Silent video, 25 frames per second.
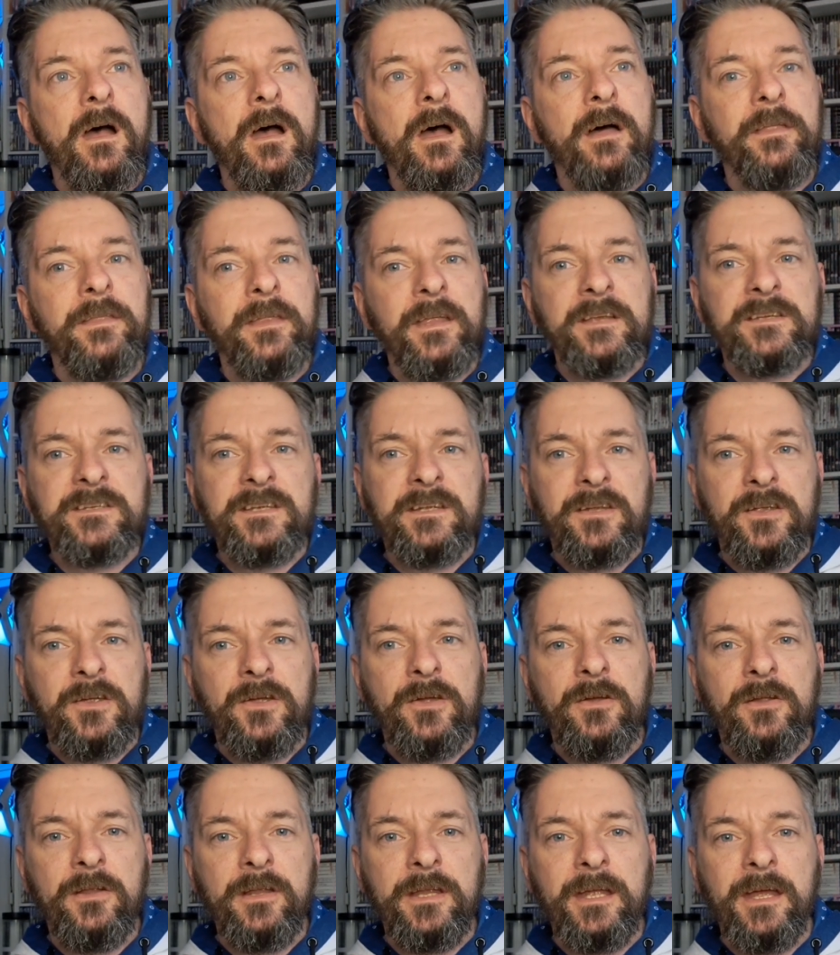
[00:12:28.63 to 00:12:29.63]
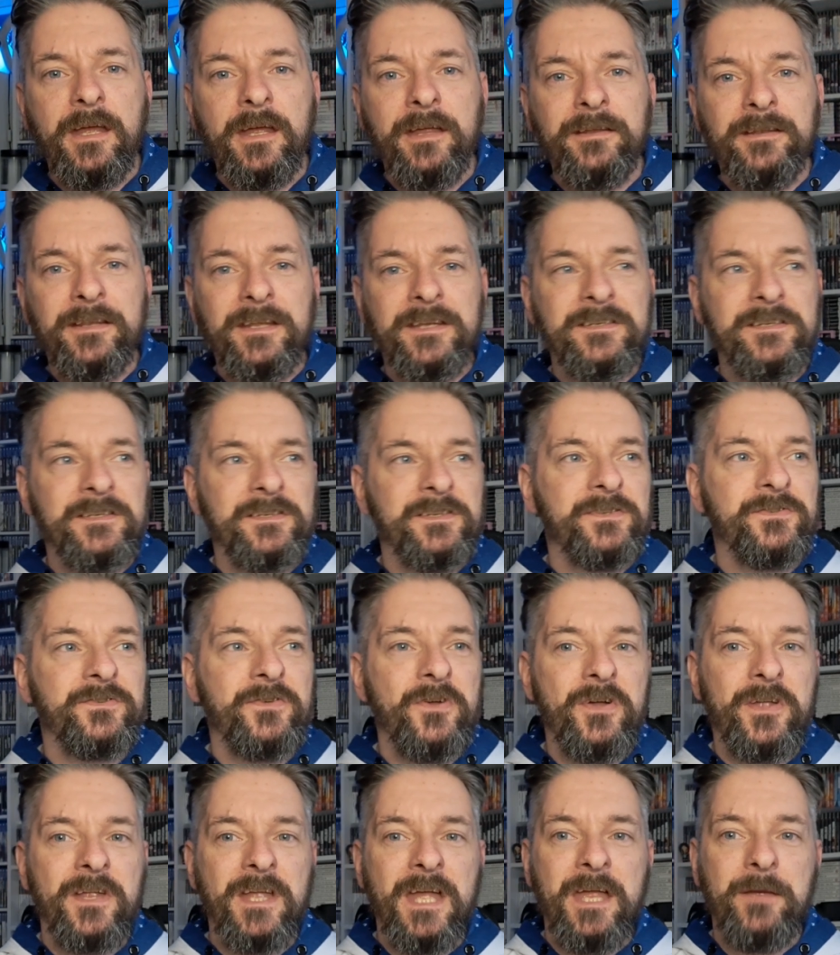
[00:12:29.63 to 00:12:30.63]
I think I said it earlier. I think this is the
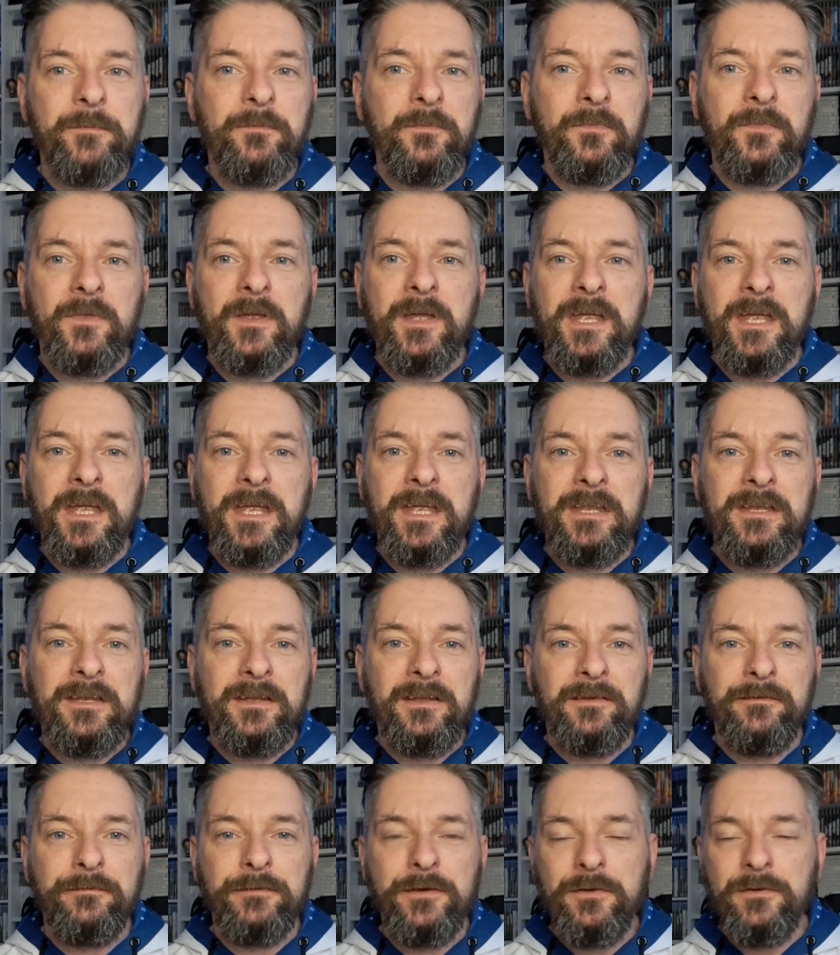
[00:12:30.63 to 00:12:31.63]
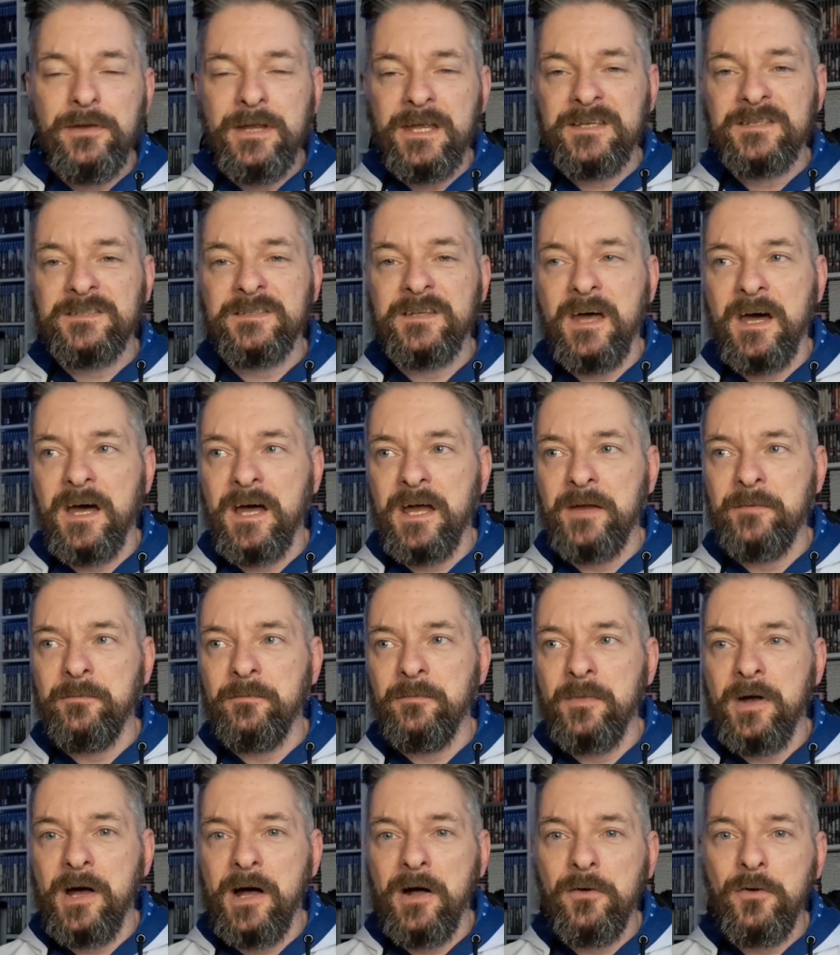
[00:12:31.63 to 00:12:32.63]
sort of game in a few years' time
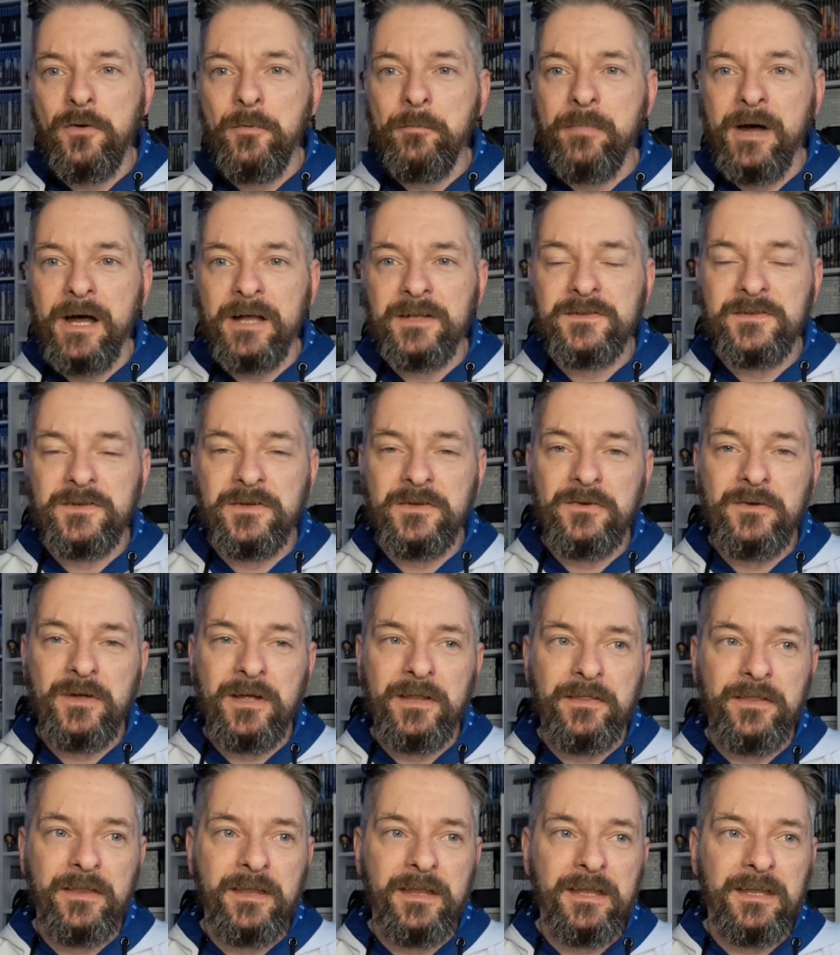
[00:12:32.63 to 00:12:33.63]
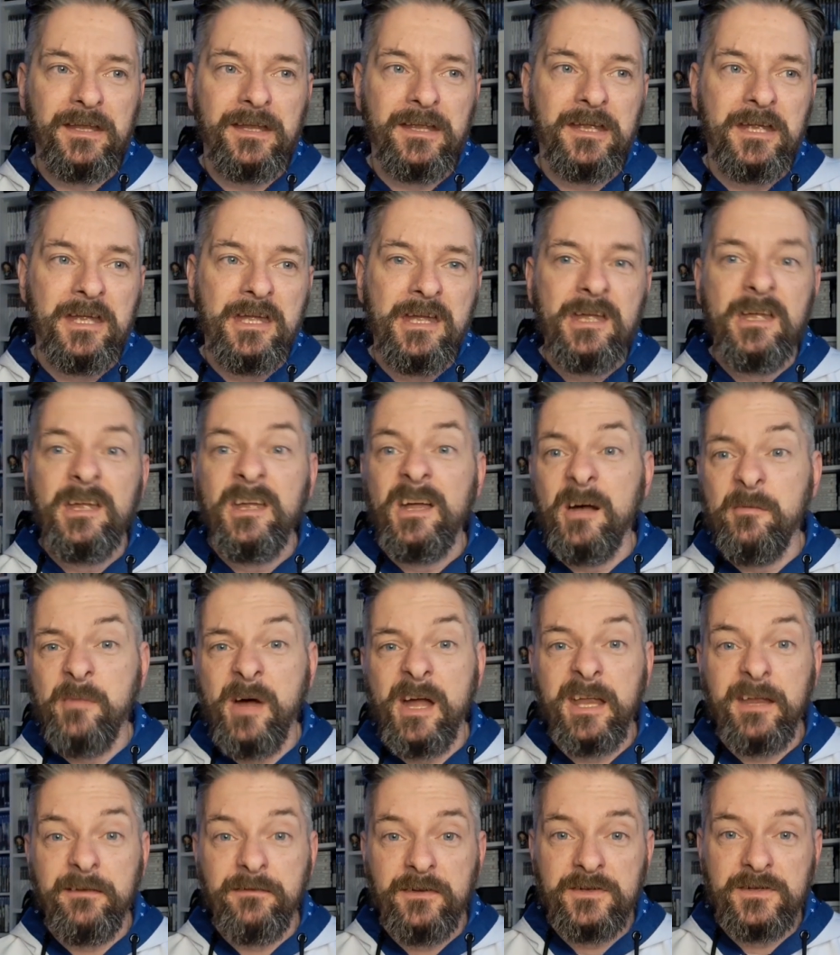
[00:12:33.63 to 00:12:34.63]
I'll come back to and think I
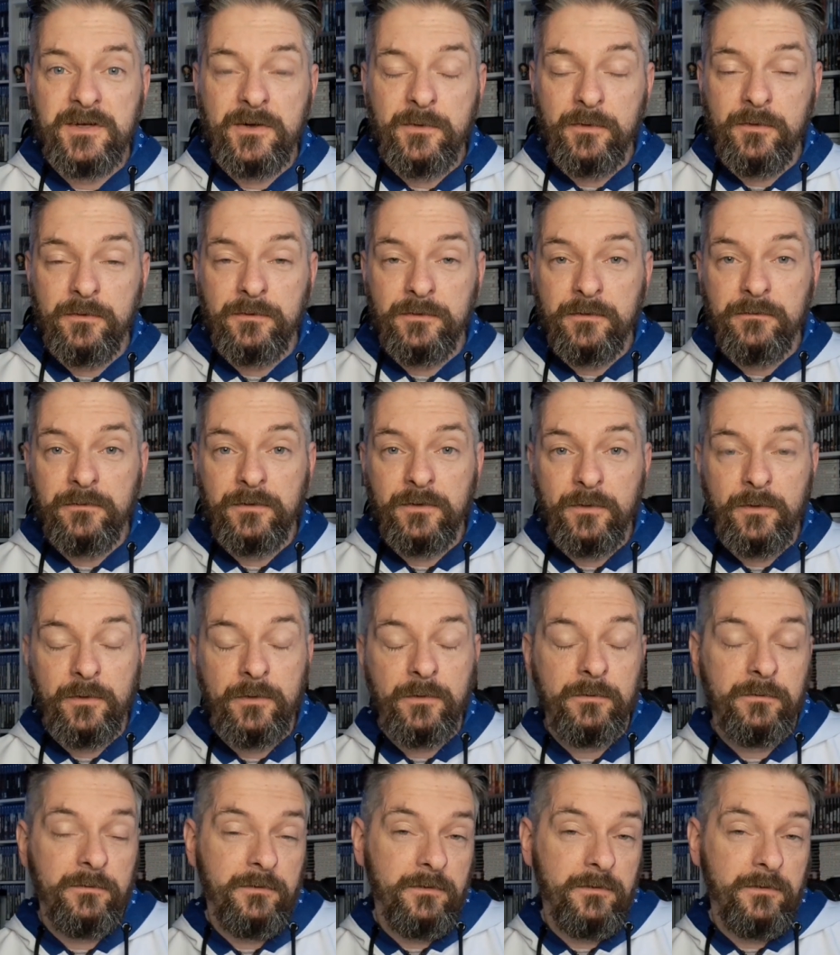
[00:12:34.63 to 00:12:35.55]
might give this another good